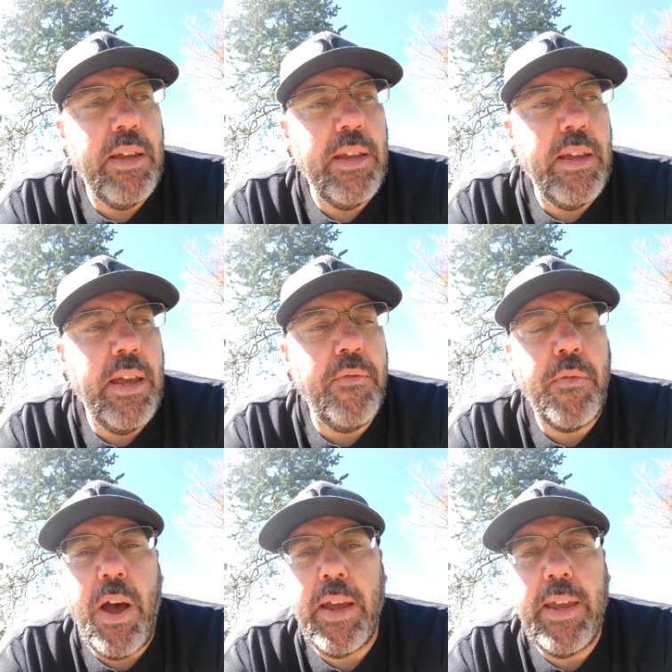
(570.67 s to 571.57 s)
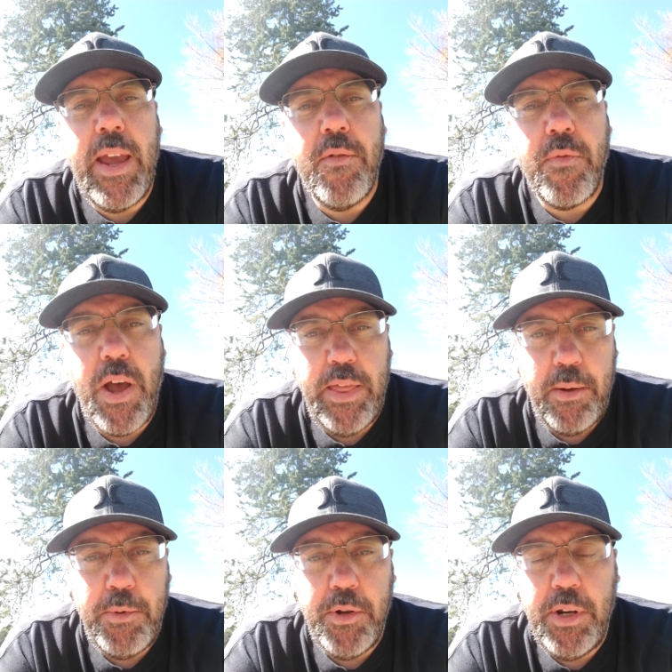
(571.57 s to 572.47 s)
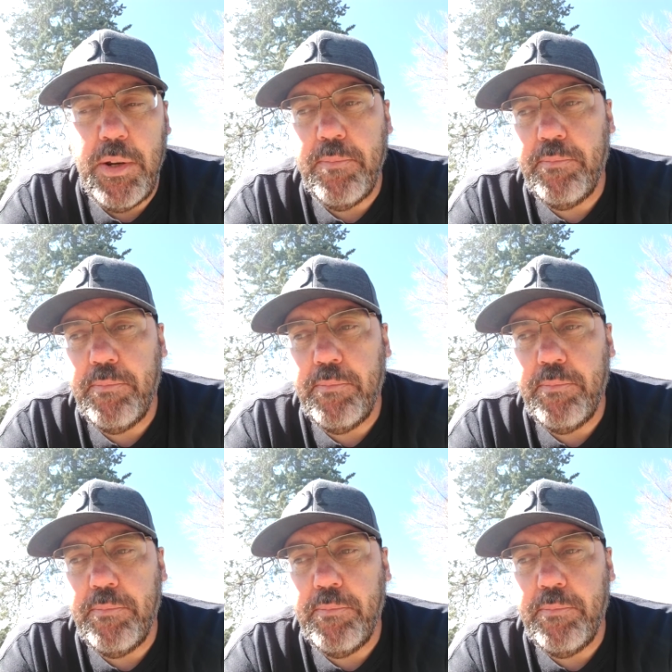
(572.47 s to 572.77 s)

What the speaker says: if I can't find that beauty,